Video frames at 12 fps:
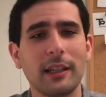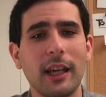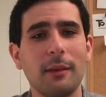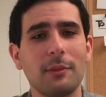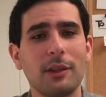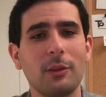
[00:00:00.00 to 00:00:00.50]

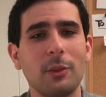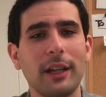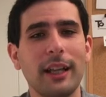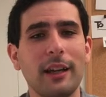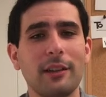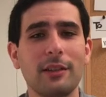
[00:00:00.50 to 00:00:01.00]
came to the White
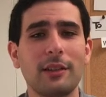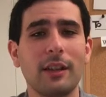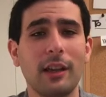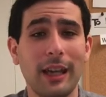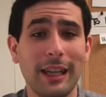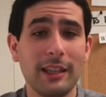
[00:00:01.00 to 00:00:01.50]
House
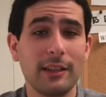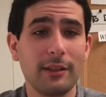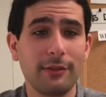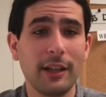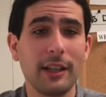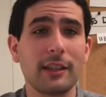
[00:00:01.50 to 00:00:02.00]
aide's
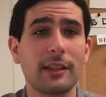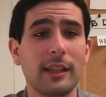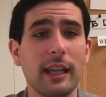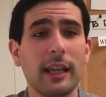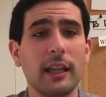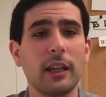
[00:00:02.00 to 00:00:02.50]
defense,
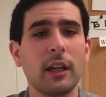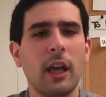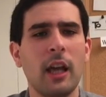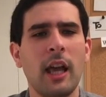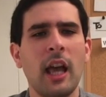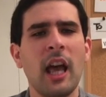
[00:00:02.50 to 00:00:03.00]
saying,
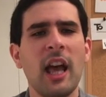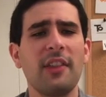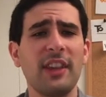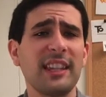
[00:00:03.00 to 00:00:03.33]
"This